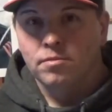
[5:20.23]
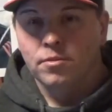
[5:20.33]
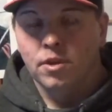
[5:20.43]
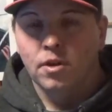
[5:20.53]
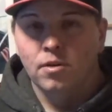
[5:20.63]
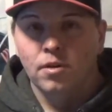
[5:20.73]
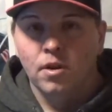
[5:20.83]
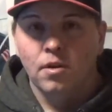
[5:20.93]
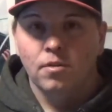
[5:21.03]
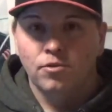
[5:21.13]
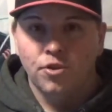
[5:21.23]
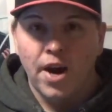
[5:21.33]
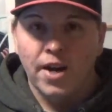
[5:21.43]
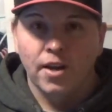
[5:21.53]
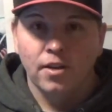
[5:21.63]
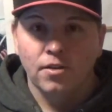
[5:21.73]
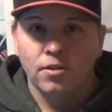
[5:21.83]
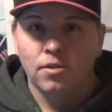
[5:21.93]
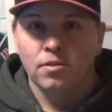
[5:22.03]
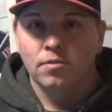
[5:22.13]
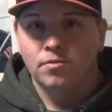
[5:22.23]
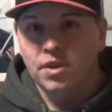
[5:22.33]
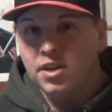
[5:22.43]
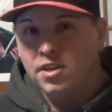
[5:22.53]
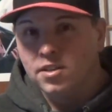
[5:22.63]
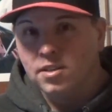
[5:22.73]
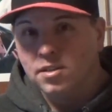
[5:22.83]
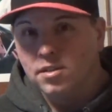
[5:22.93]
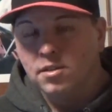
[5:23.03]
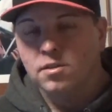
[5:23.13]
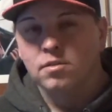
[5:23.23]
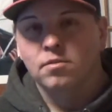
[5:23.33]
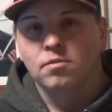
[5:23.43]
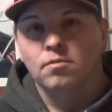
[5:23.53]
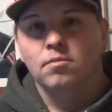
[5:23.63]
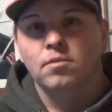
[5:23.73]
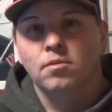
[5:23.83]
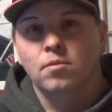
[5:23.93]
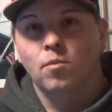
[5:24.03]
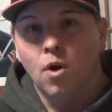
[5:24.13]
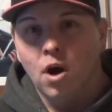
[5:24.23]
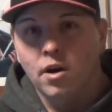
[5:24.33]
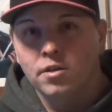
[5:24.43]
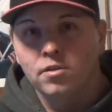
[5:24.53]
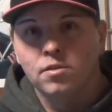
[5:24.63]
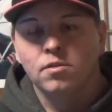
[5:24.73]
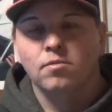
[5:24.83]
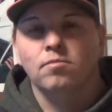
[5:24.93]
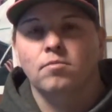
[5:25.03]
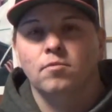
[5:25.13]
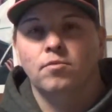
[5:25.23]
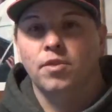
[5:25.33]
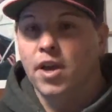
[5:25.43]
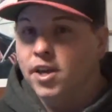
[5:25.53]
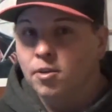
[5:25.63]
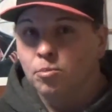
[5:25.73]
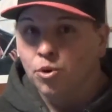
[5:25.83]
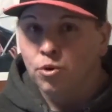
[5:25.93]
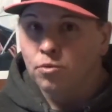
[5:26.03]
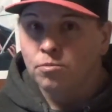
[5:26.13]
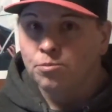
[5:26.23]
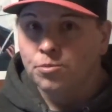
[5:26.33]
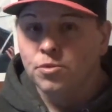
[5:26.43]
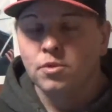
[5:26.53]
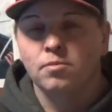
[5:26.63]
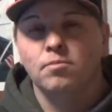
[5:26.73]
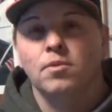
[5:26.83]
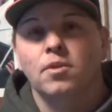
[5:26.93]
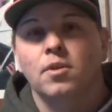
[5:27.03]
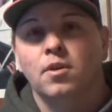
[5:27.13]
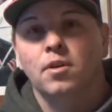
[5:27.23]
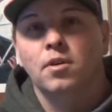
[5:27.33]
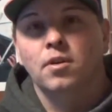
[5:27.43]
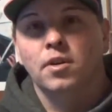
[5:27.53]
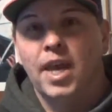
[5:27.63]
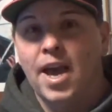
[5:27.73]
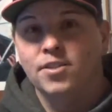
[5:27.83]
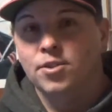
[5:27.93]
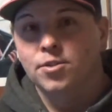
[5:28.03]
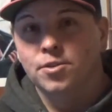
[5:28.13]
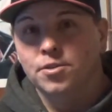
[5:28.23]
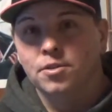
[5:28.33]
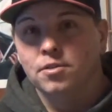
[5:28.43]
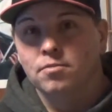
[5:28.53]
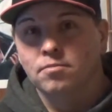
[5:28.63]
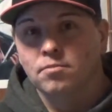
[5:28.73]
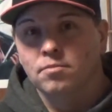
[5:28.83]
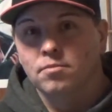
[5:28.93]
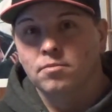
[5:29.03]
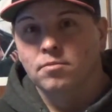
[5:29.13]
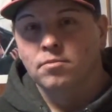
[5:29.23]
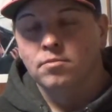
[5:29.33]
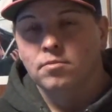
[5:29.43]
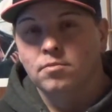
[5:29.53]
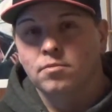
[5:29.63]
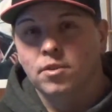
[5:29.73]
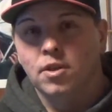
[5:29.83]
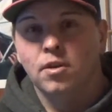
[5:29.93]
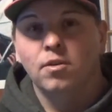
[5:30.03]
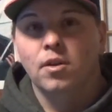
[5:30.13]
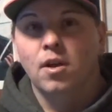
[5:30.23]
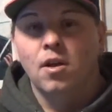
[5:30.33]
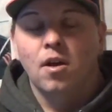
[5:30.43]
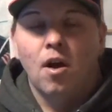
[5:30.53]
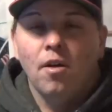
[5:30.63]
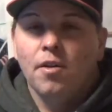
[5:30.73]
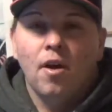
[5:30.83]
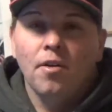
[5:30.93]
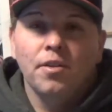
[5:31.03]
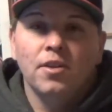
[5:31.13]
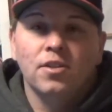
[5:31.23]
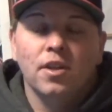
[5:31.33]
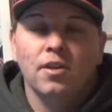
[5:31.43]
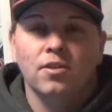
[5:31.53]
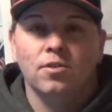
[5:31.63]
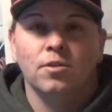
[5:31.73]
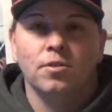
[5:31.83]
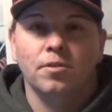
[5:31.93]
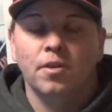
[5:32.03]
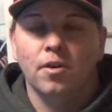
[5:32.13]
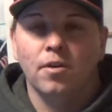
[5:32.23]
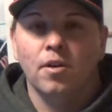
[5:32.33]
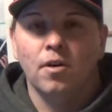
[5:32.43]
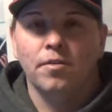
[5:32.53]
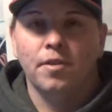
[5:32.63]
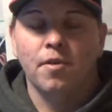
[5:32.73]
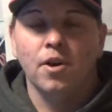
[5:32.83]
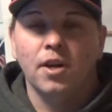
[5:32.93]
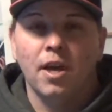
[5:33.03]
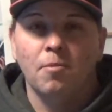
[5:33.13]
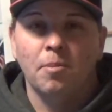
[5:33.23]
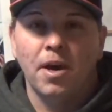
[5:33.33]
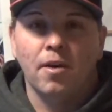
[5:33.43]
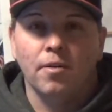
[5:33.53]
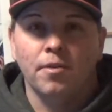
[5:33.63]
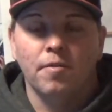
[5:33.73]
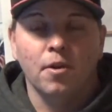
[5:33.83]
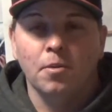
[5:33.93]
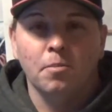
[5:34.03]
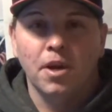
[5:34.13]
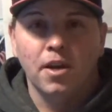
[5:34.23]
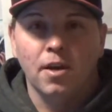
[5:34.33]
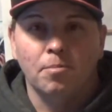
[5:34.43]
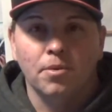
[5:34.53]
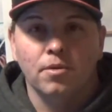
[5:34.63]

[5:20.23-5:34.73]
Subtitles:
you know, dragons, phoenixes, wands, flying brooms, castles, you know, all these things are they've already came about, they've already been made up,